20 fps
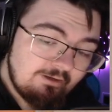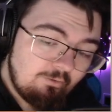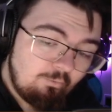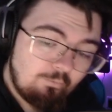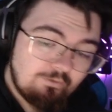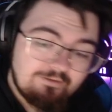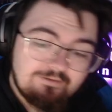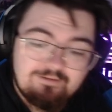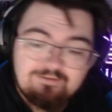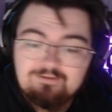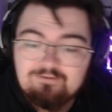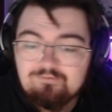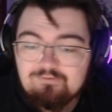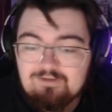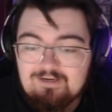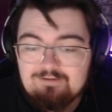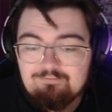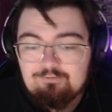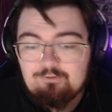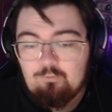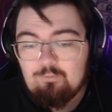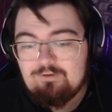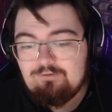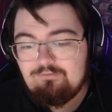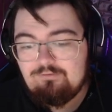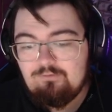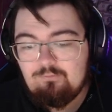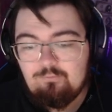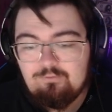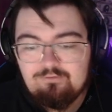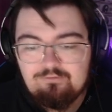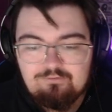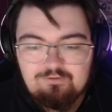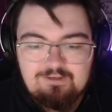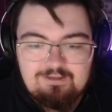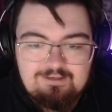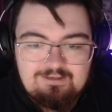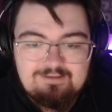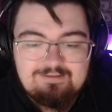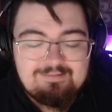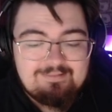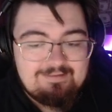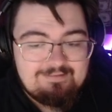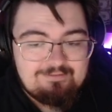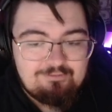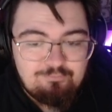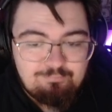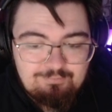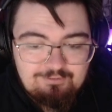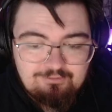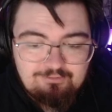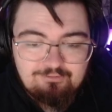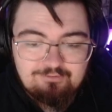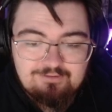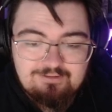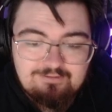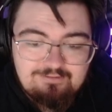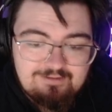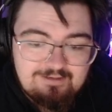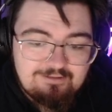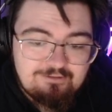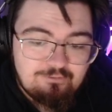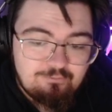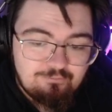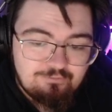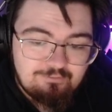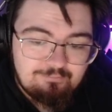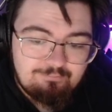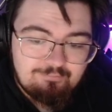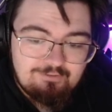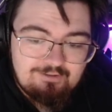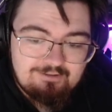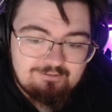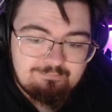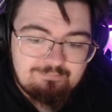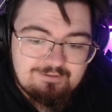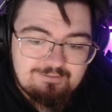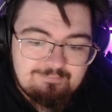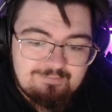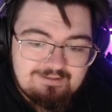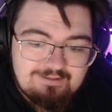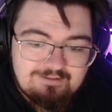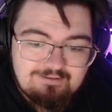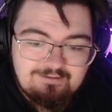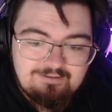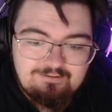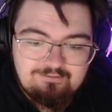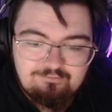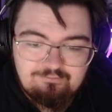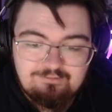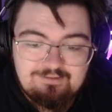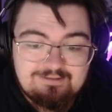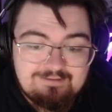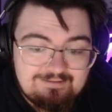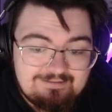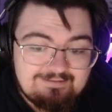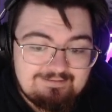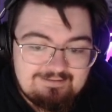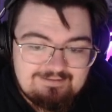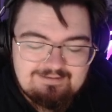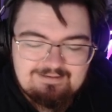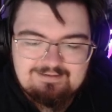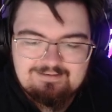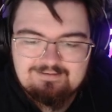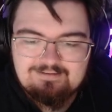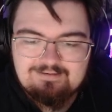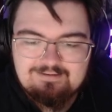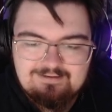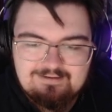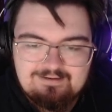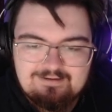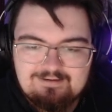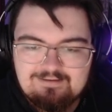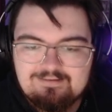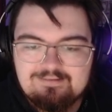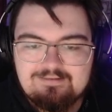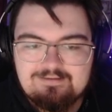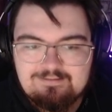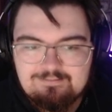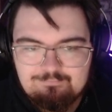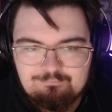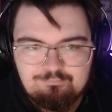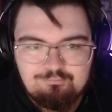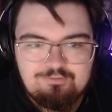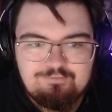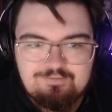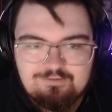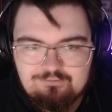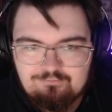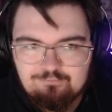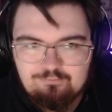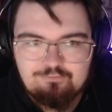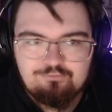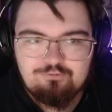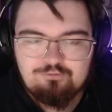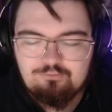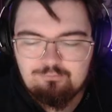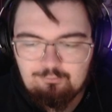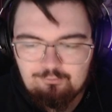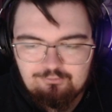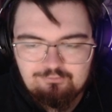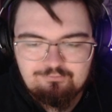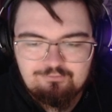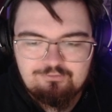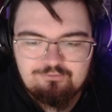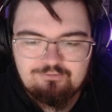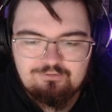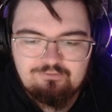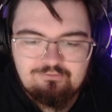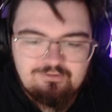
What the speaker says: One of the things that I requested was that this pillar continue to block B main, like it did in the previous versions, both versions.